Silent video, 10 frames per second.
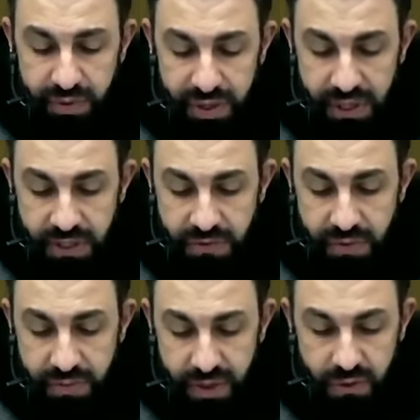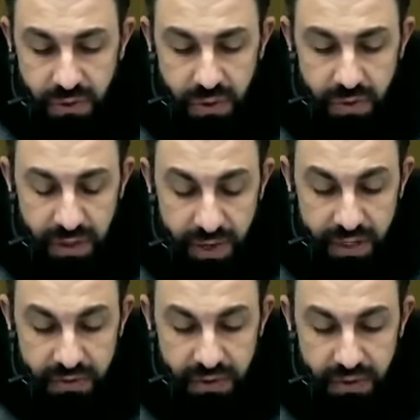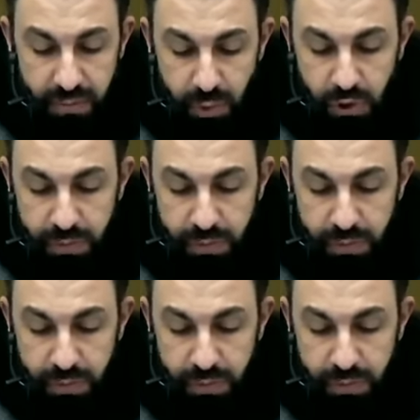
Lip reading: things from those who were granted the book